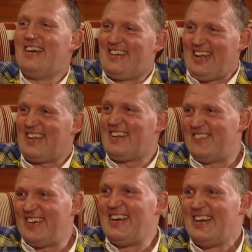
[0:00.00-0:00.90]
We did, didn't
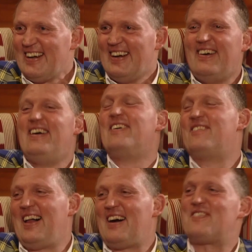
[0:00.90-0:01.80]
we? We
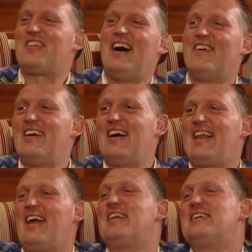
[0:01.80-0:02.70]
buffed that well,
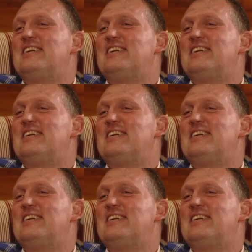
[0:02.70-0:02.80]
eh?